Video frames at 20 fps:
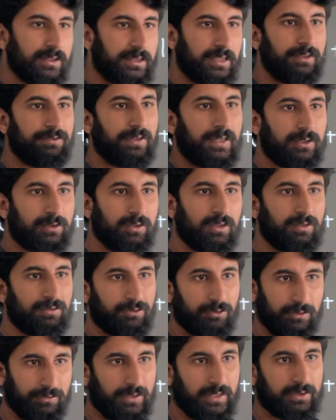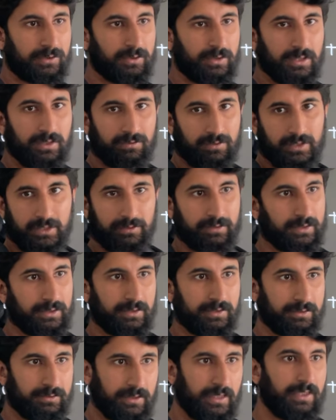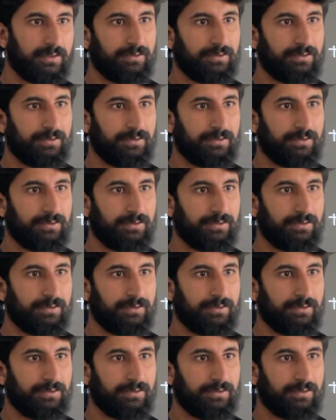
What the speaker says: 3 factorial, 4 factorial, whatever, n